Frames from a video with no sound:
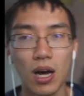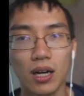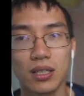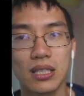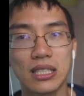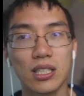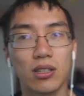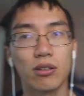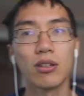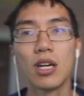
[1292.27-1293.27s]
blocked on each
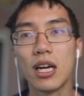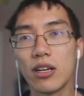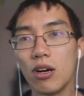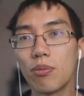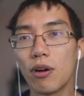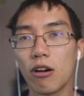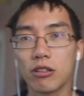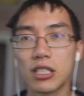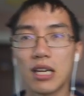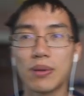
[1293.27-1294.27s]
other. No
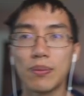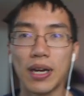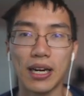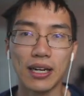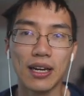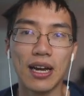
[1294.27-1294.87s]
progress can be made,